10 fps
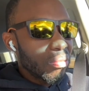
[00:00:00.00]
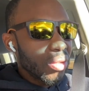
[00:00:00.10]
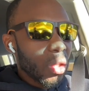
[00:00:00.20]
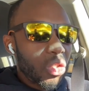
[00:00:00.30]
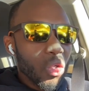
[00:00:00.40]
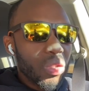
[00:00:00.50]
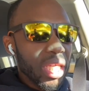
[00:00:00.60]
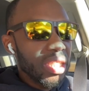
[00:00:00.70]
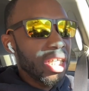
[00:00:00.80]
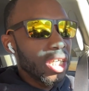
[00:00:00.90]
So two
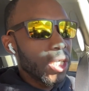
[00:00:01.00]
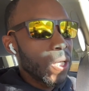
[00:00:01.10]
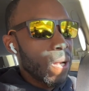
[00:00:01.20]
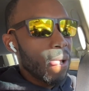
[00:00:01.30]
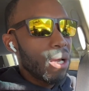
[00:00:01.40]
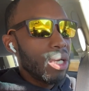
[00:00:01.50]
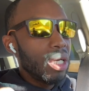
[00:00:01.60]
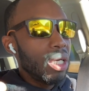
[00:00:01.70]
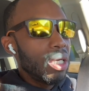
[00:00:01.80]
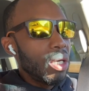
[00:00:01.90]
things here.
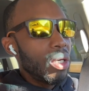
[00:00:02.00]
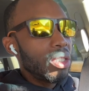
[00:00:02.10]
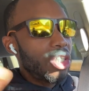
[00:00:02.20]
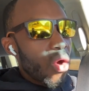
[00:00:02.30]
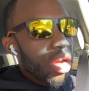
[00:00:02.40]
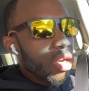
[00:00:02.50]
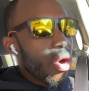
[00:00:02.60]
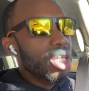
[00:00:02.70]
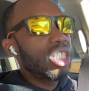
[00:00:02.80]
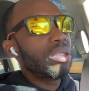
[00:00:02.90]
Don't
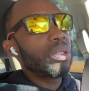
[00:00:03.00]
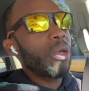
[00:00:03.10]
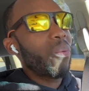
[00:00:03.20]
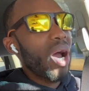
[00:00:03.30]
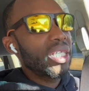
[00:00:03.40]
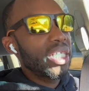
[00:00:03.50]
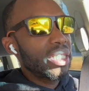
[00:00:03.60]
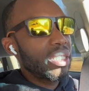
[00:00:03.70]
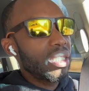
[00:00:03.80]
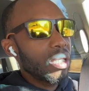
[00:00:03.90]
ignore the systems and
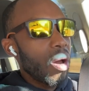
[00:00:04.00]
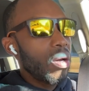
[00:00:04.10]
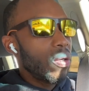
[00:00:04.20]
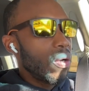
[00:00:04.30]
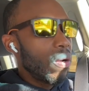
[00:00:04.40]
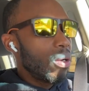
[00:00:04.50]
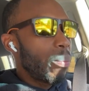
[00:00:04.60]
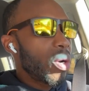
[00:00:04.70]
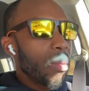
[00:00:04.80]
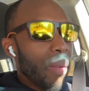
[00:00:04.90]
processes.
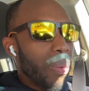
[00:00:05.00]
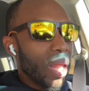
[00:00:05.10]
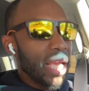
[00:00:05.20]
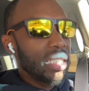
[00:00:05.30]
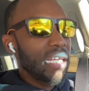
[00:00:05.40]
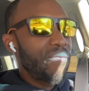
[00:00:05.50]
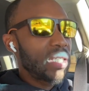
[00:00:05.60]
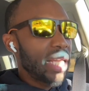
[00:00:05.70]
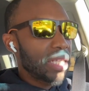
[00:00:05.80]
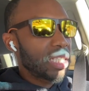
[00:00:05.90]
Put them in place if
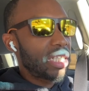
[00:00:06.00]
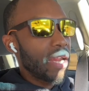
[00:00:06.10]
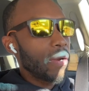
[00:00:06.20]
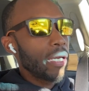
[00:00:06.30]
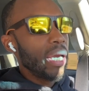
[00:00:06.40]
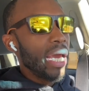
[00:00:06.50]
it's necessary.